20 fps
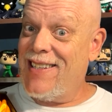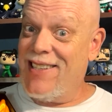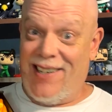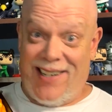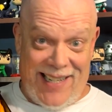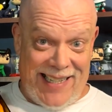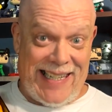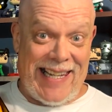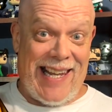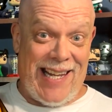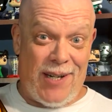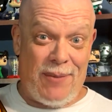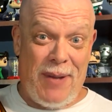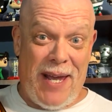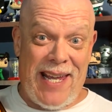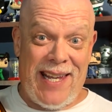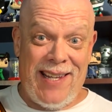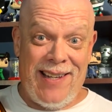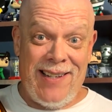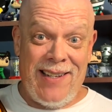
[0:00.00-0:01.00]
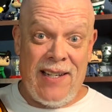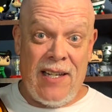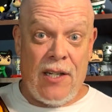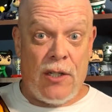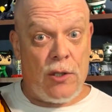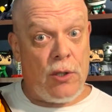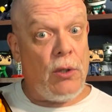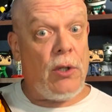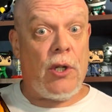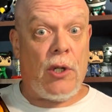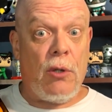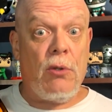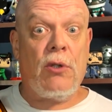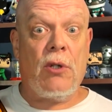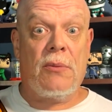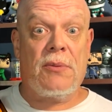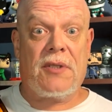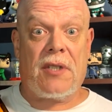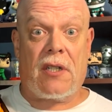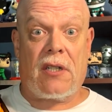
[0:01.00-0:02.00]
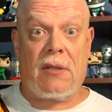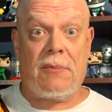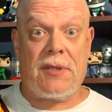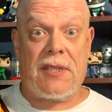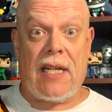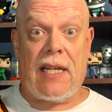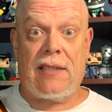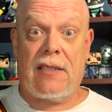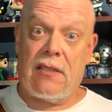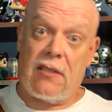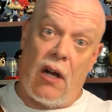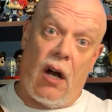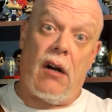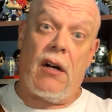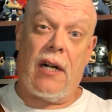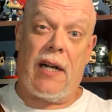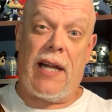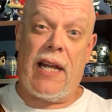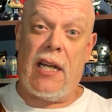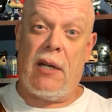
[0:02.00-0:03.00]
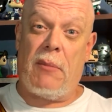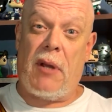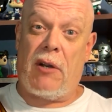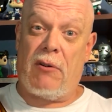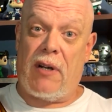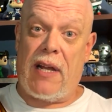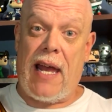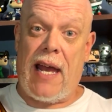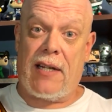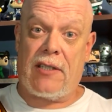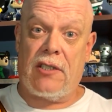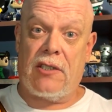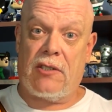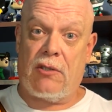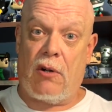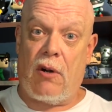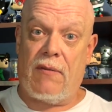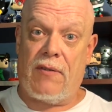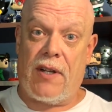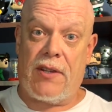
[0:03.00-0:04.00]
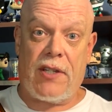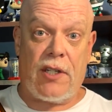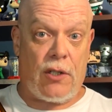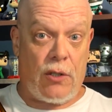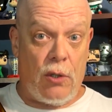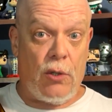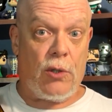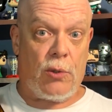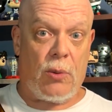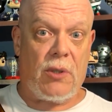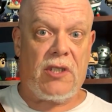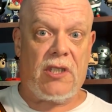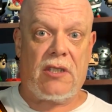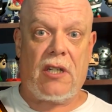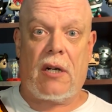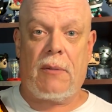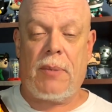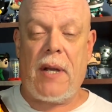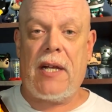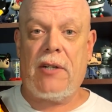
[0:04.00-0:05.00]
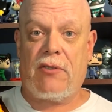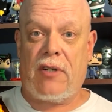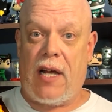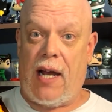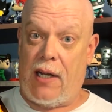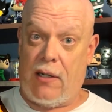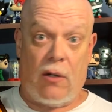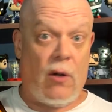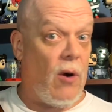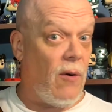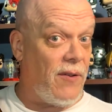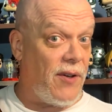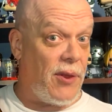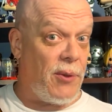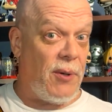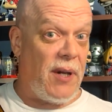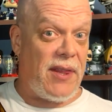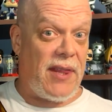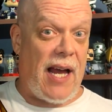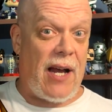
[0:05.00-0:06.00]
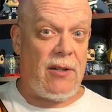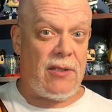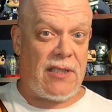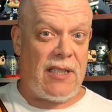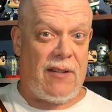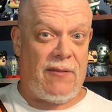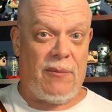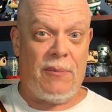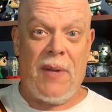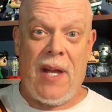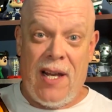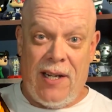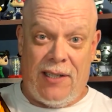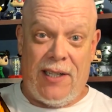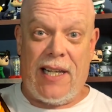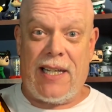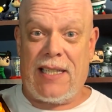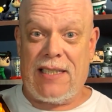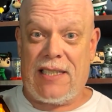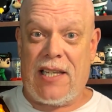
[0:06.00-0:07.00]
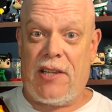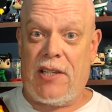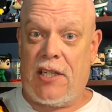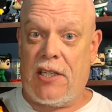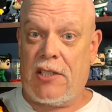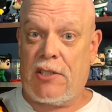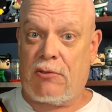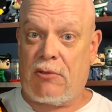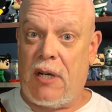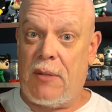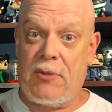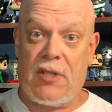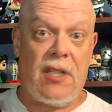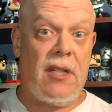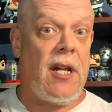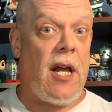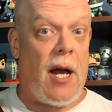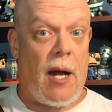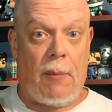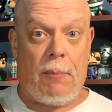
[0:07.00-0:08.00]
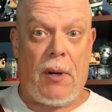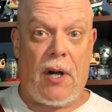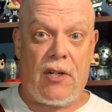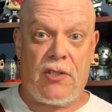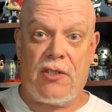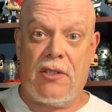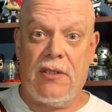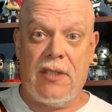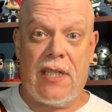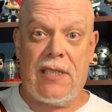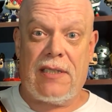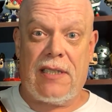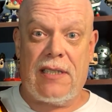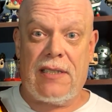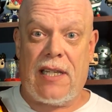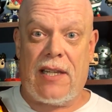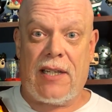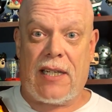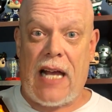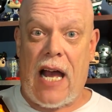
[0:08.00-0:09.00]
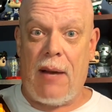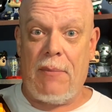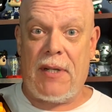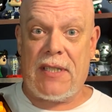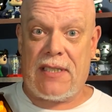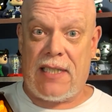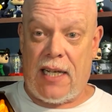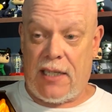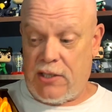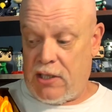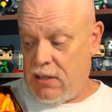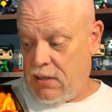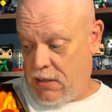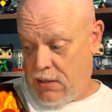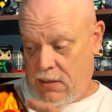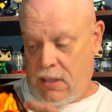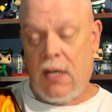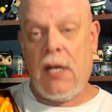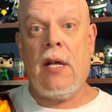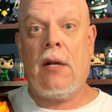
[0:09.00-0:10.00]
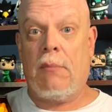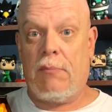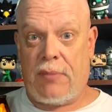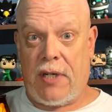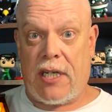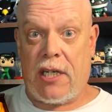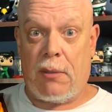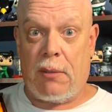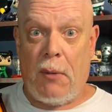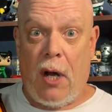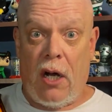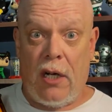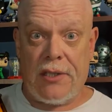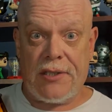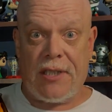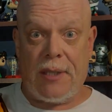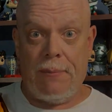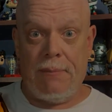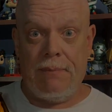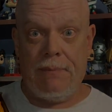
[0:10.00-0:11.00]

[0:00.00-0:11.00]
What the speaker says: You like anime? Due to YouTube circumstances, all our anime reactions are over at The Goosh, which is our Patreon. Over 3,000 of them. Link is in the description. A partial list is in the comment section. Bring your balls.